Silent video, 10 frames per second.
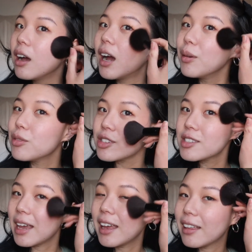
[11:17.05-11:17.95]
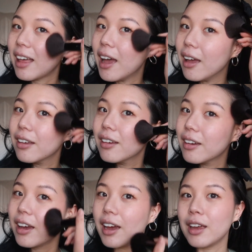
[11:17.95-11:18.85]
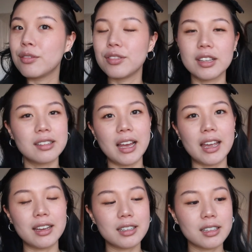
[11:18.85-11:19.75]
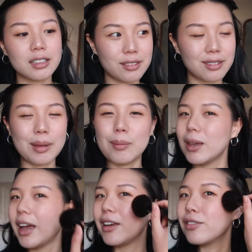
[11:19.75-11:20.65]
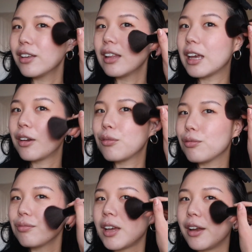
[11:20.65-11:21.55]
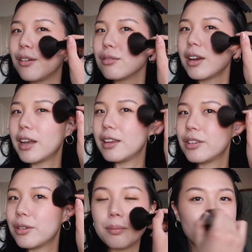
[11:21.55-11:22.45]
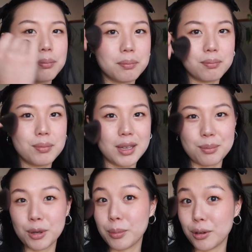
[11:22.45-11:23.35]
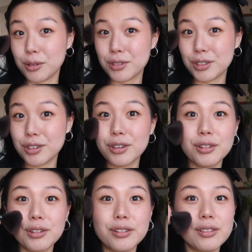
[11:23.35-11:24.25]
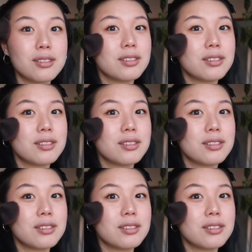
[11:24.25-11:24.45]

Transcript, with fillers: I'm just saying that I feel like maybe I feel like kind of ready to be proposed to,